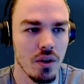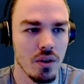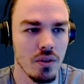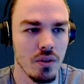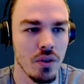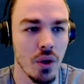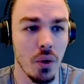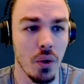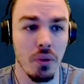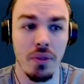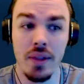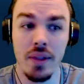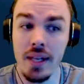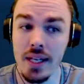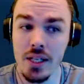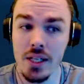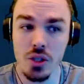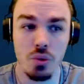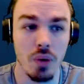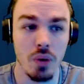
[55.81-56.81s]
Though
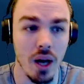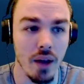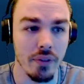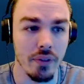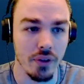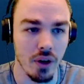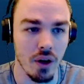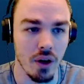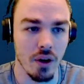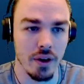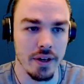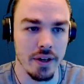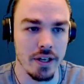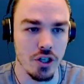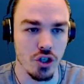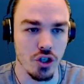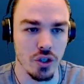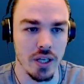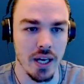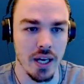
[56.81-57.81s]
these Hrothgar
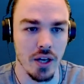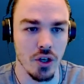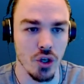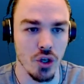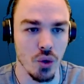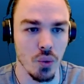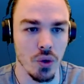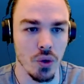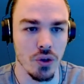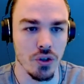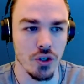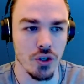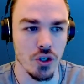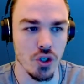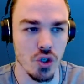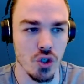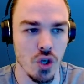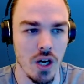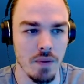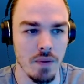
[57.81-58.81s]
initially had no word to
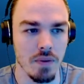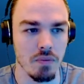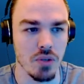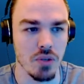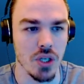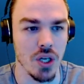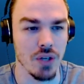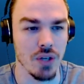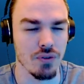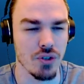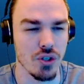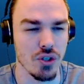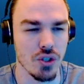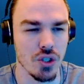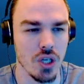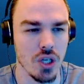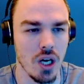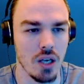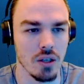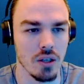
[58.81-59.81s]
describe themselves,
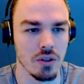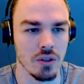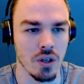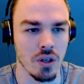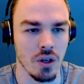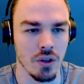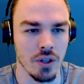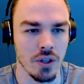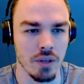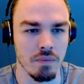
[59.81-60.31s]
Scholard called them